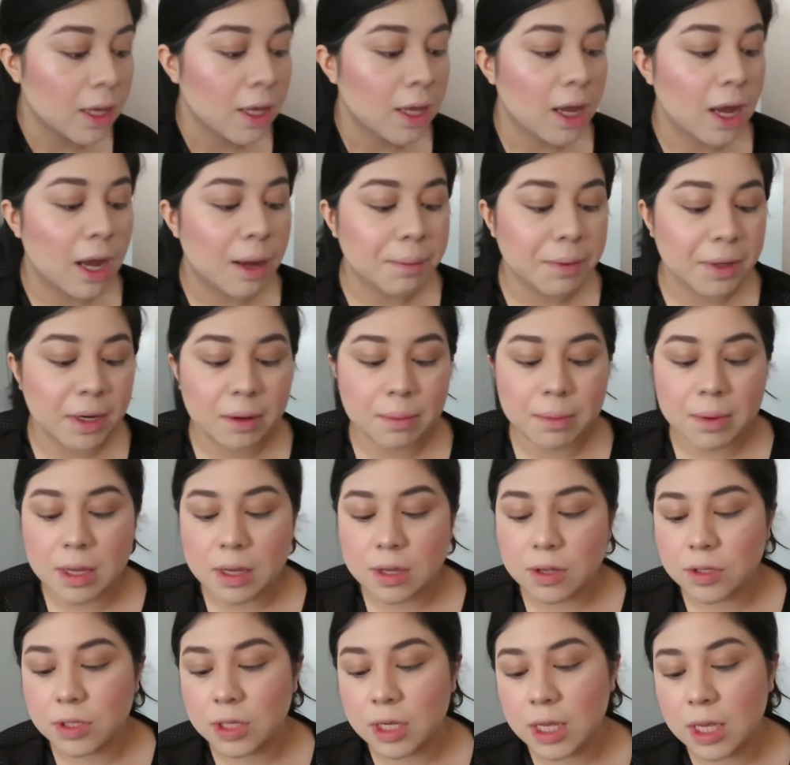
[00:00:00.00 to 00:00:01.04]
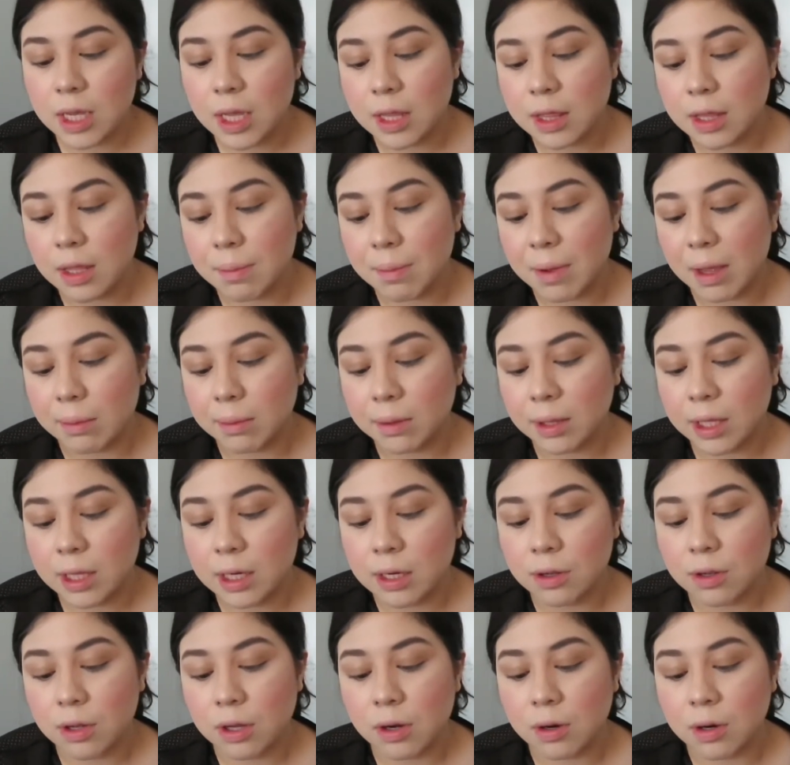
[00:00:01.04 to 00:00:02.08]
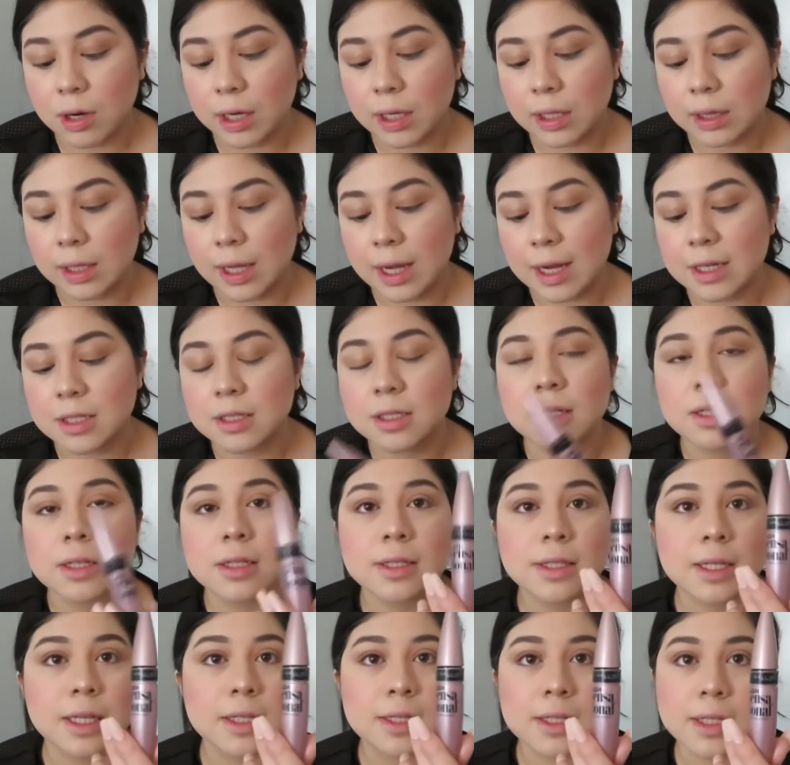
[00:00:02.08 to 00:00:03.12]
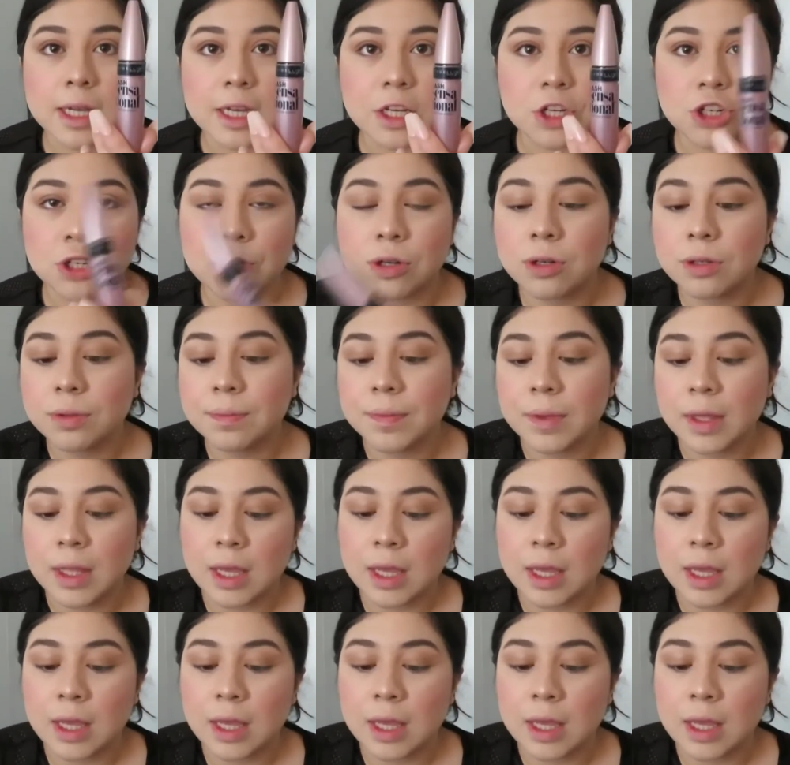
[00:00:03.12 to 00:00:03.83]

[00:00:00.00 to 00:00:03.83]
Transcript: I'm going to be using the Maybelline New York Lash Sensational.